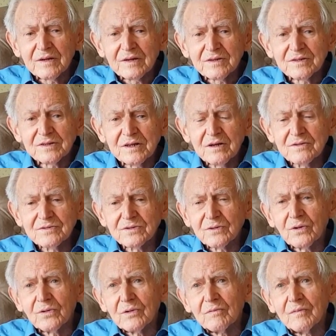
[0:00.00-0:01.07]

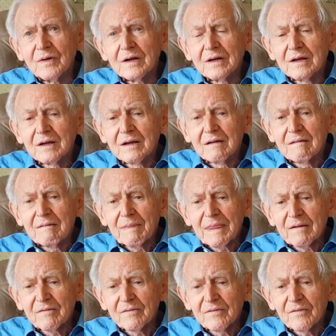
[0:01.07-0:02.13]
snowstorm,
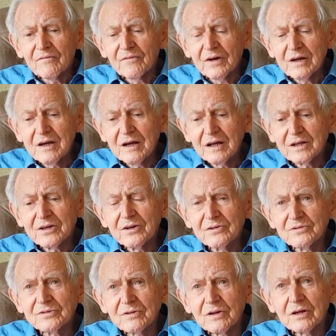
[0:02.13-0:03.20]
very
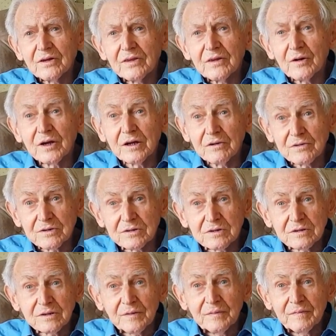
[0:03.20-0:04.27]
unusual on the coast.
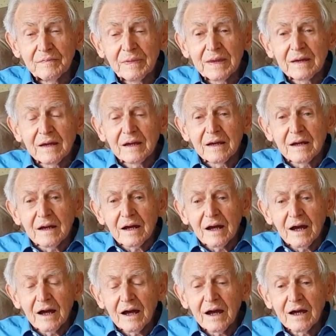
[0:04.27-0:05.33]

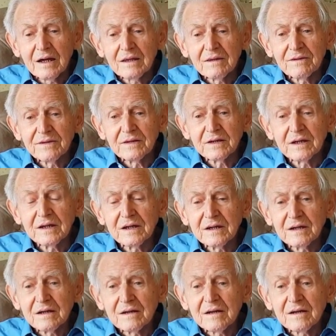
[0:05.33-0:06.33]
And the